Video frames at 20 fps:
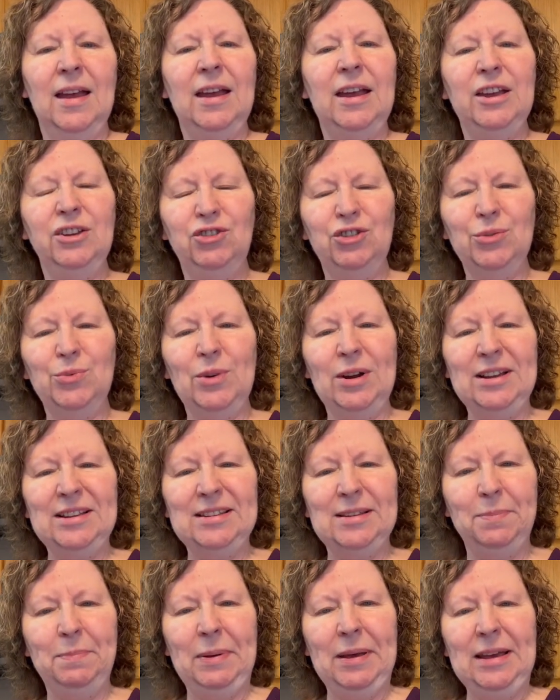Is your
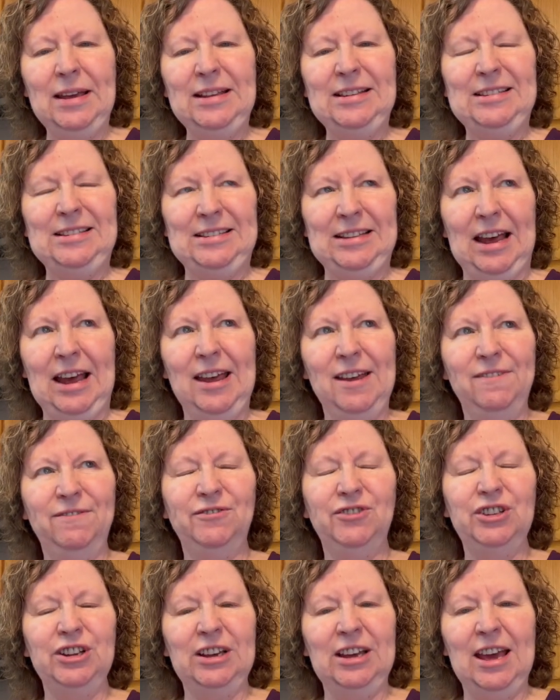recipe
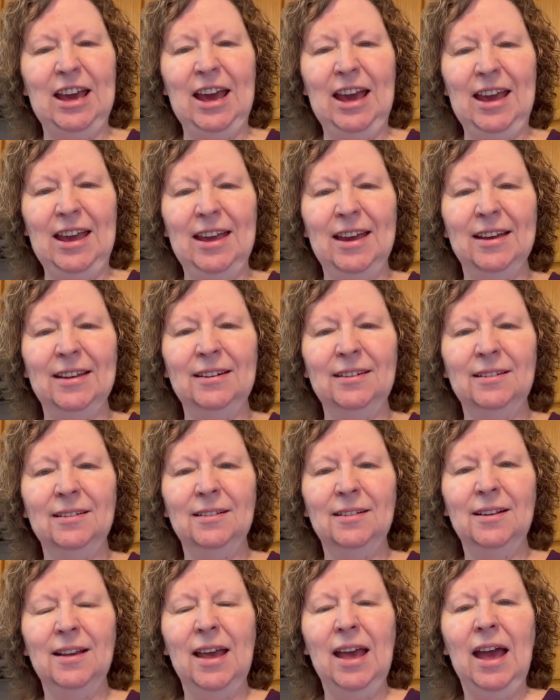safe to can?
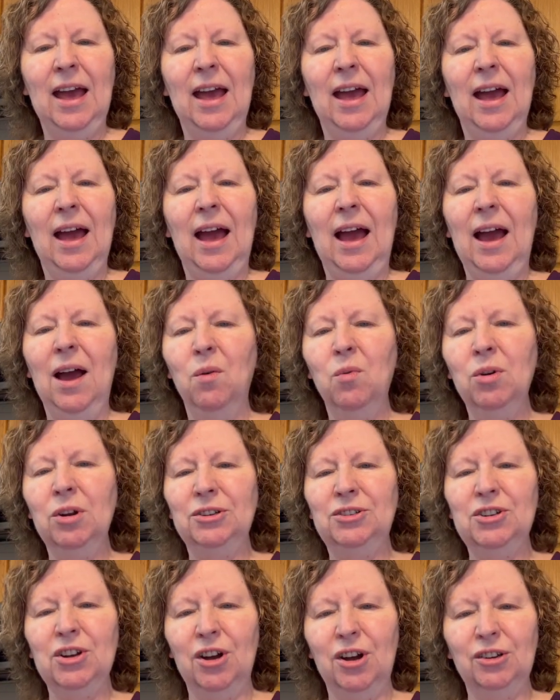I
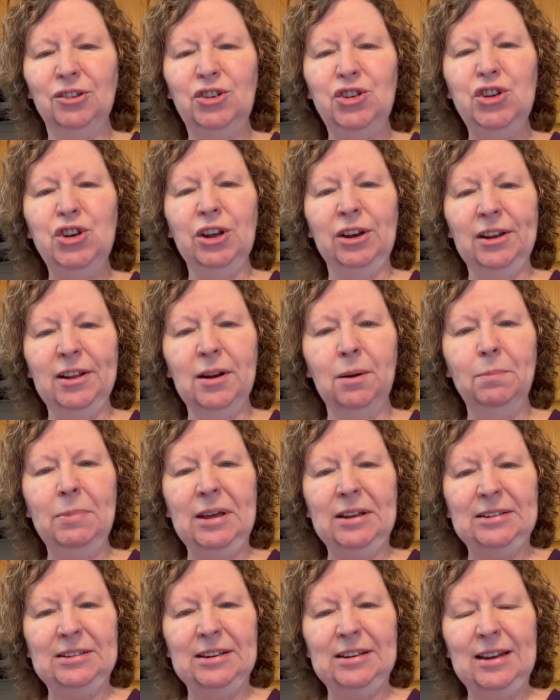want to talk to you a little
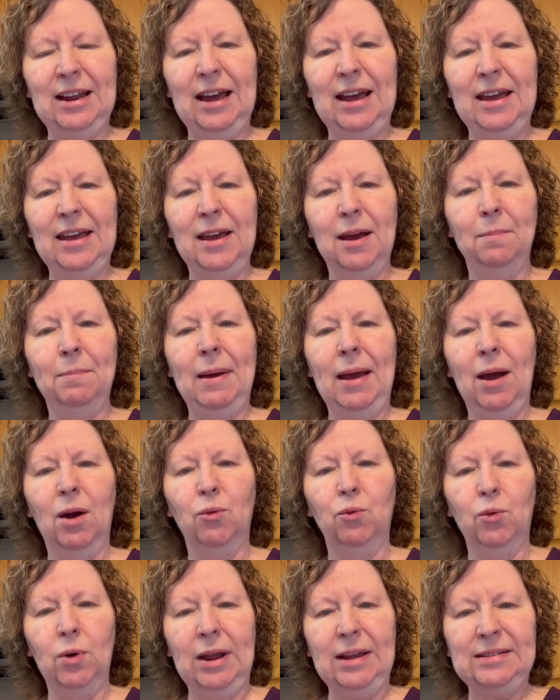bit today
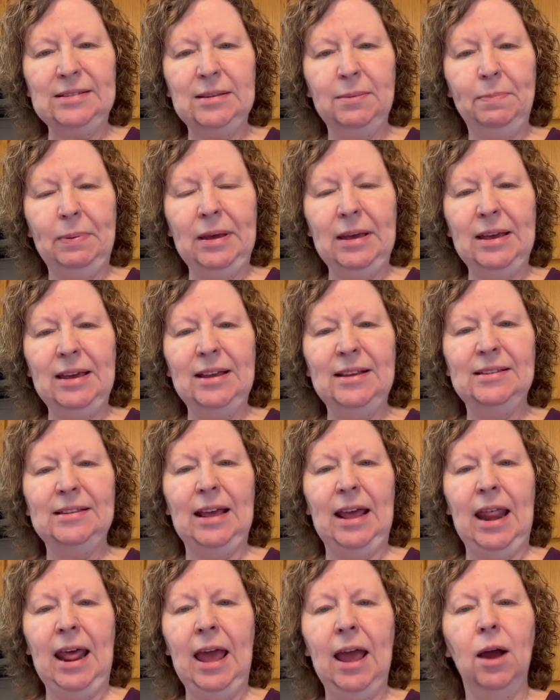about recipes
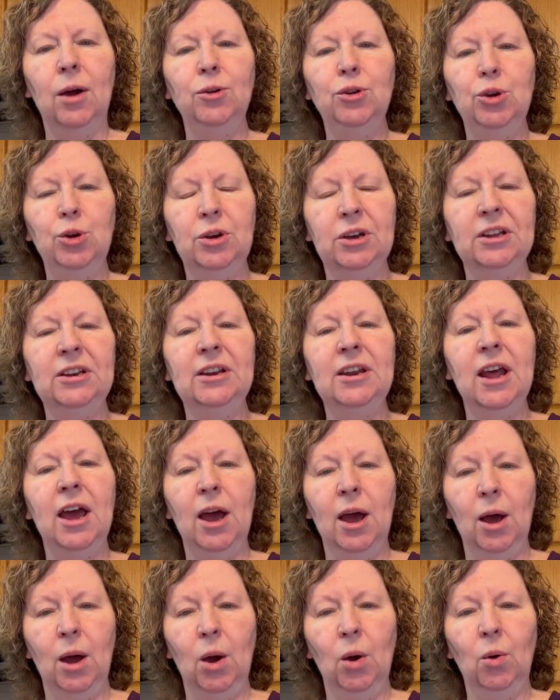and how you can
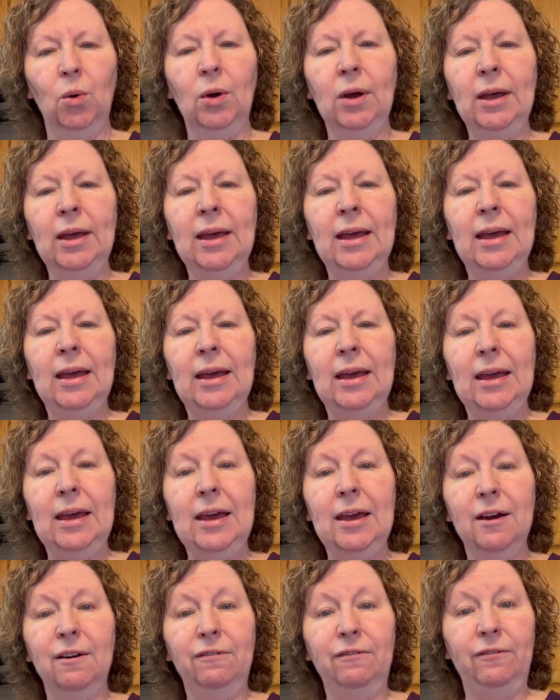know
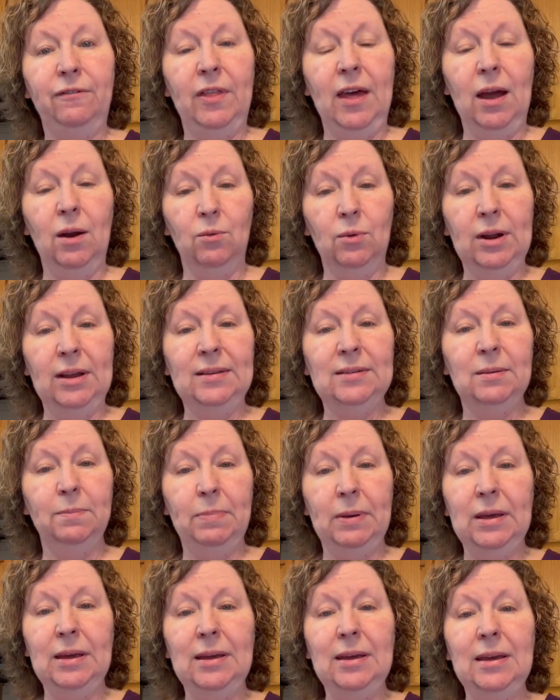if that
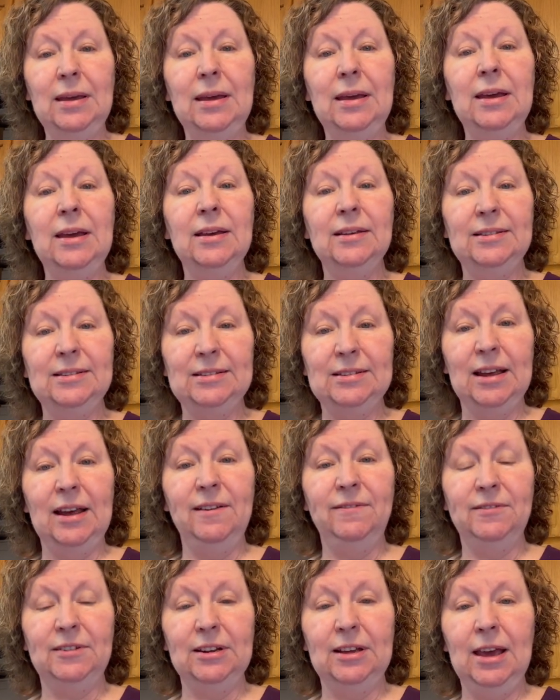recipe is
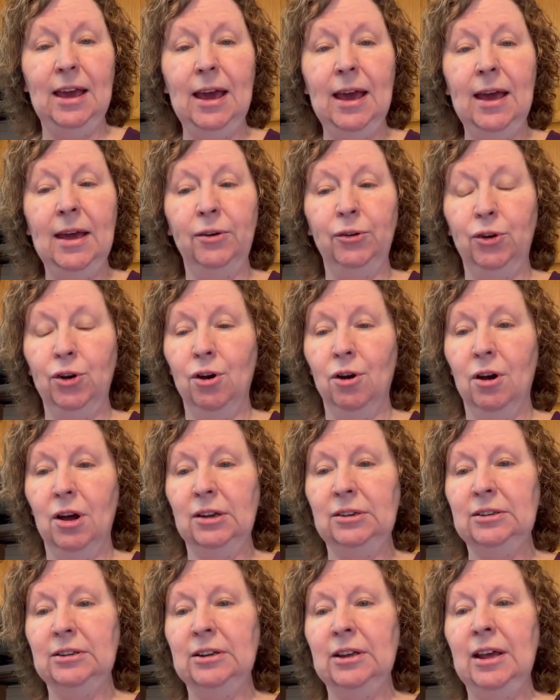safe to can or
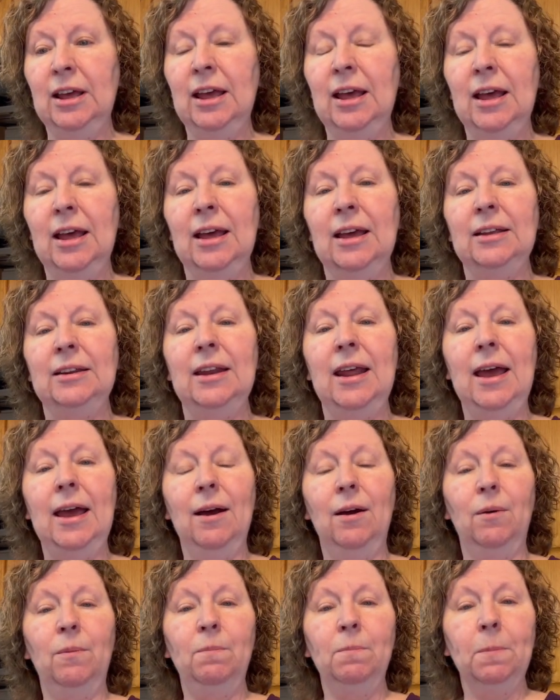not.
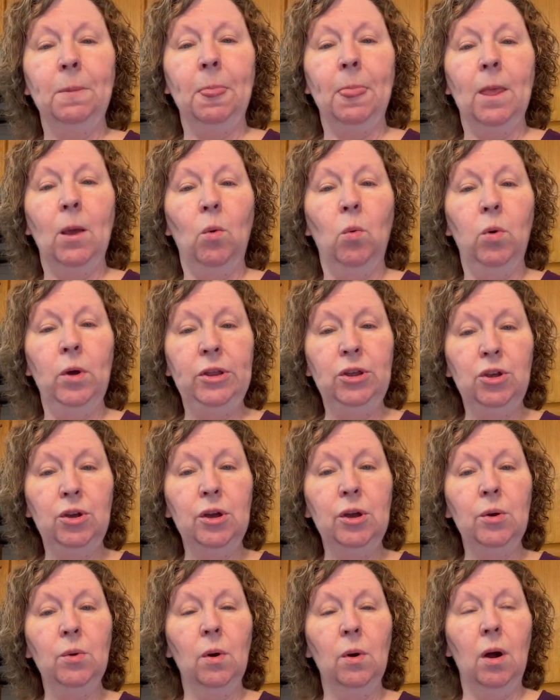Now, when
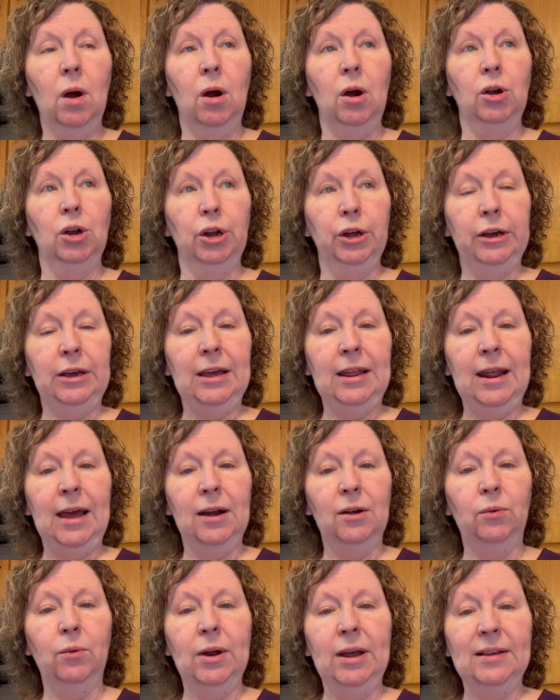you are looking at
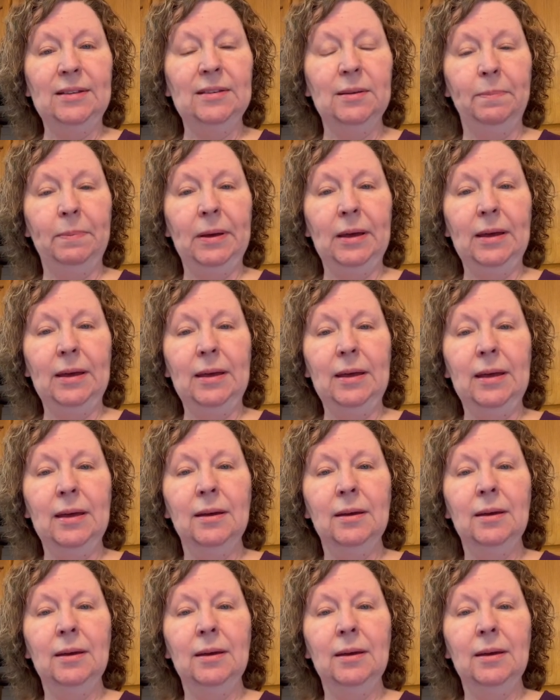a recipe,